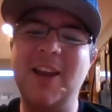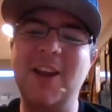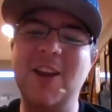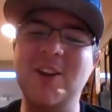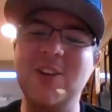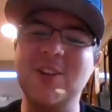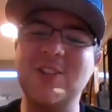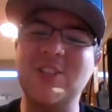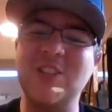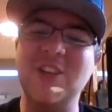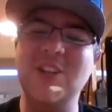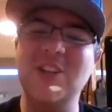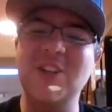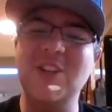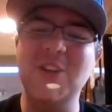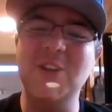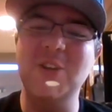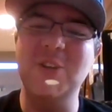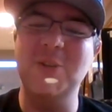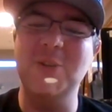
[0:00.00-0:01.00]
Here's the
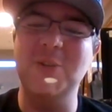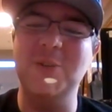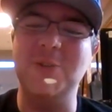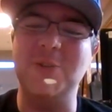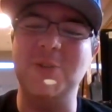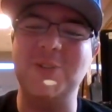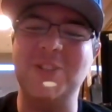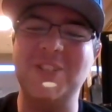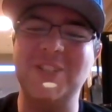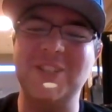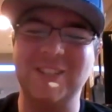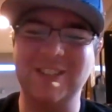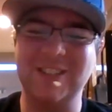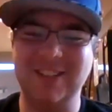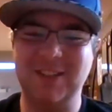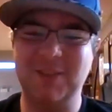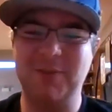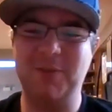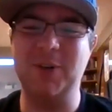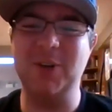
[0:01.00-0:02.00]
news
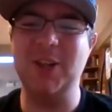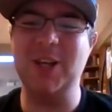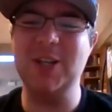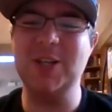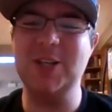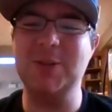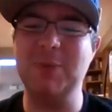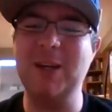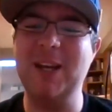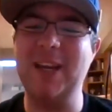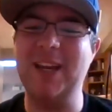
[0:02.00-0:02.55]
for this week.